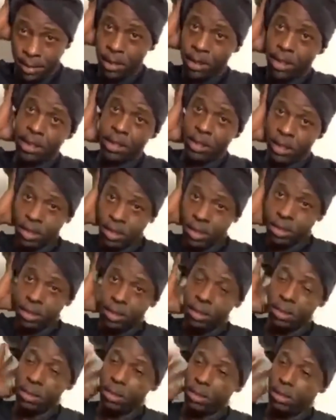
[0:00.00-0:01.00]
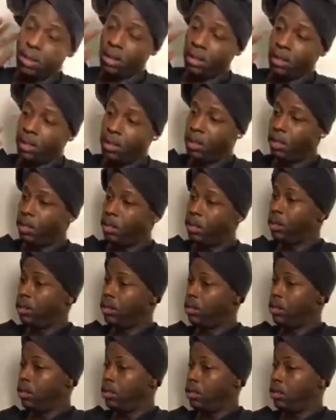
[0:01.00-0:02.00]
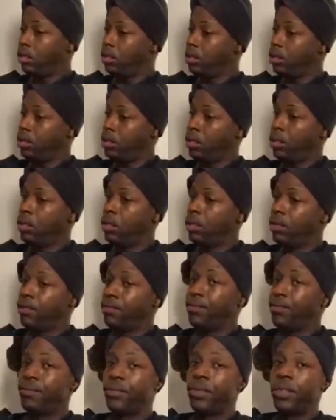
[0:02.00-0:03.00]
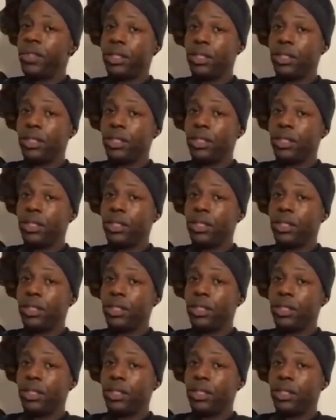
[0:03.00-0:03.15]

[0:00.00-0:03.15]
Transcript: [no speech]